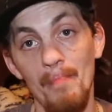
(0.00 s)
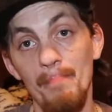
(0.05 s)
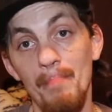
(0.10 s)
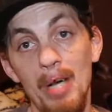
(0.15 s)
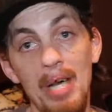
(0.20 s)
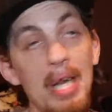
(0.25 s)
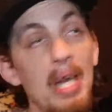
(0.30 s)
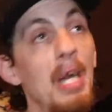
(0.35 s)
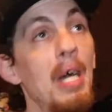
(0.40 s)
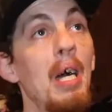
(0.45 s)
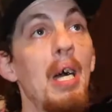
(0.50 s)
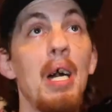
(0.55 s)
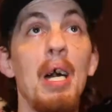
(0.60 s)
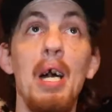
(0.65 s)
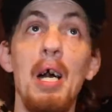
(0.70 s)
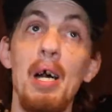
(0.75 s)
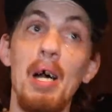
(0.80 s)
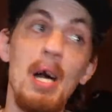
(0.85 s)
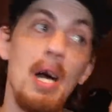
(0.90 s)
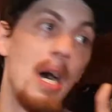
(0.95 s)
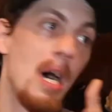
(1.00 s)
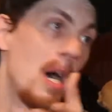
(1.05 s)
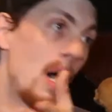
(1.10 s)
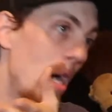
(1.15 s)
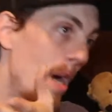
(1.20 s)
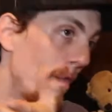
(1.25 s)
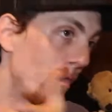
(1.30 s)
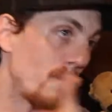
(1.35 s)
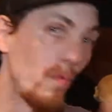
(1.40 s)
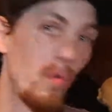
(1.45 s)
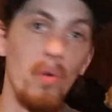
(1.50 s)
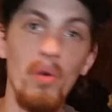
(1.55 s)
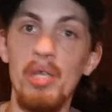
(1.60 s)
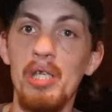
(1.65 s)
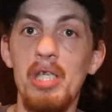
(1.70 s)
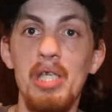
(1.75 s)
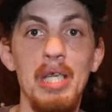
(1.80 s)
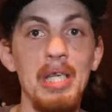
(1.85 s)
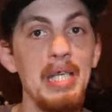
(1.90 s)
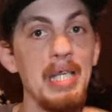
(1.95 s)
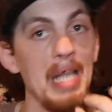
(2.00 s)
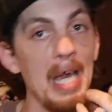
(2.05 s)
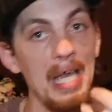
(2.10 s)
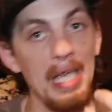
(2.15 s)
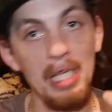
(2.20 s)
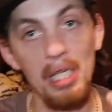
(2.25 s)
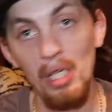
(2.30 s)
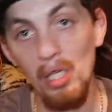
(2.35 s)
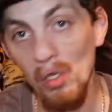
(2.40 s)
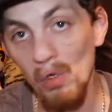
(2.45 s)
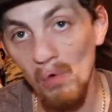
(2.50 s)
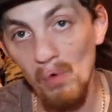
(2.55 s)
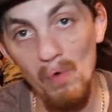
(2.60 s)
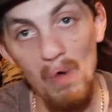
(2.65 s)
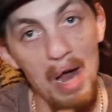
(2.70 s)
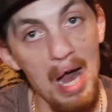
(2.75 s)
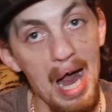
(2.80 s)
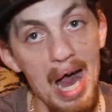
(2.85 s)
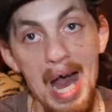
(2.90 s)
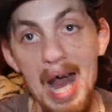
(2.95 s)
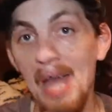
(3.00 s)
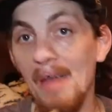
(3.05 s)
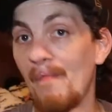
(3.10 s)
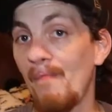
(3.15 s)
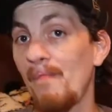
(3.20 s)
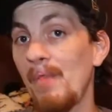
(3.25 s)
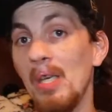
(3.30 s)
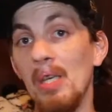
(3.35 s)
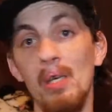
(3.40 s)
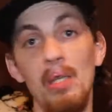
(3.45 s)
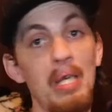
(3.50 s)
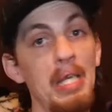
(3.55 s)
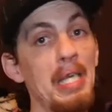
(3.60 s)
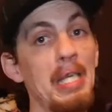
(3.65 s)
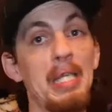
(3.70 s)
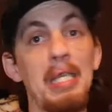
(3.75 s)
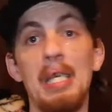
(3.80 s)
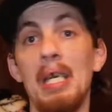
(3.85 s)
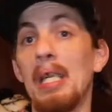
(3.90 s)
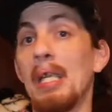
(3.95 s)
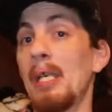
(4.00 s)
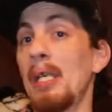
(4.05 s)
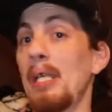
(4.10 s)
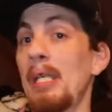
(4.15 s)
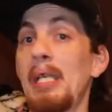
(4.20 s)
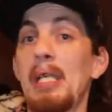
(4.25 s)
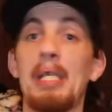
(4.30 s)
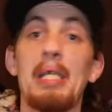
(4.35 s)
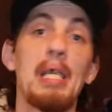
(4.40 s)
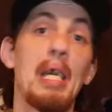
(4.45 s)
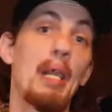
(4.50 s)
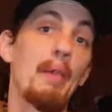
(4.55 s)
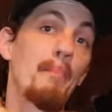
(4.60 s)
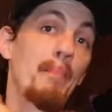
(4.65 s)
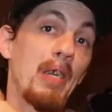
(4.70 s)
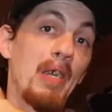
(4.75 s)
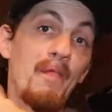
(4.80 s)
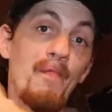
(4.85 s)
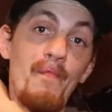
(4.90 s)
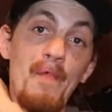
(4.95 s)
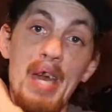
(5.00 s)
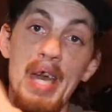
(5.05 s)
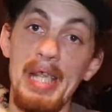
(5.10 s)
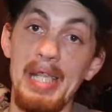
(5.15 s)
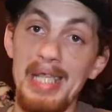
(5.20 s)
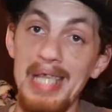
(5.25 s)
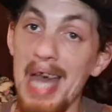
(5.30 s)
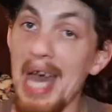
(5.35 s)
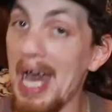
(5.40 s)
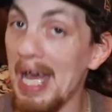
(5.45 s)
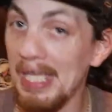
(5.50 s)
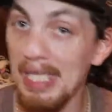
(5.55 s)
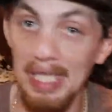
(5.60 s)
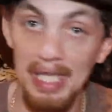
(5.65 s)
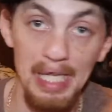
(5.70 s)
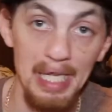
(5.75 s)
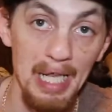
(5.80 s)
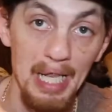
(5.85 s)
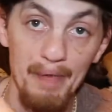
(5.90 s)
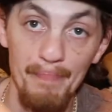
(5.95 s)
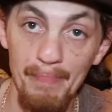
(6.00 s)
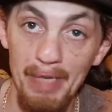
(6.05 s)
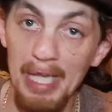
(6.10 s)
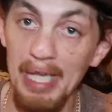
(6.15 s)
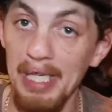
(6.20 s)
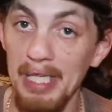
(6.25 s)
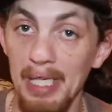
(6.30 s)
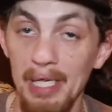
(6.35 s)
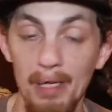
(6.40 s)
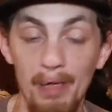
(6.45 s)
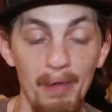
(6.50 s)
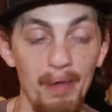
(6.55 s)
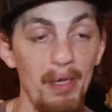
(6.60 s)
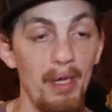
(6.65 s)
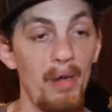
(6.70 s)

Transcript: But of course, just like you, I feel it's gonna be fantastic and amazing.